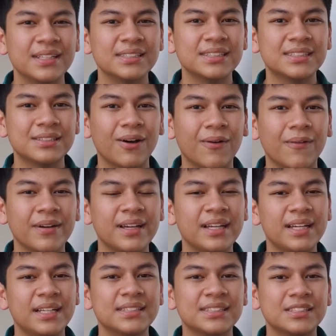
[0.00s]
So,
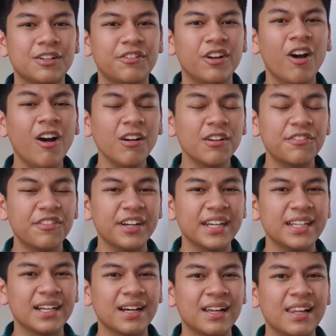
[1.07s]
historiography
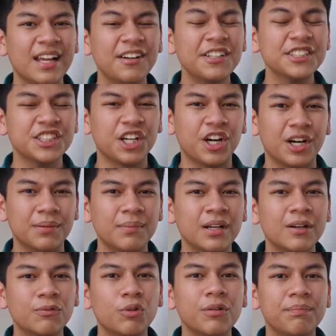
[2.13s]
in a clearer term
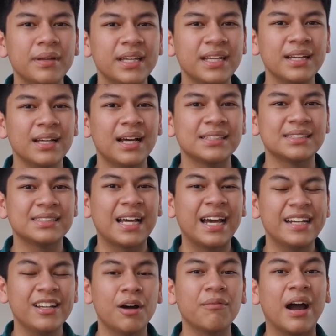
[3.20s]
would be a
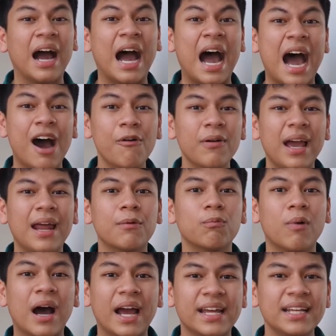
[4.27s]
study of how and
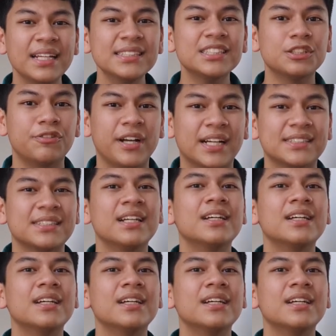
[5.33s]
why historians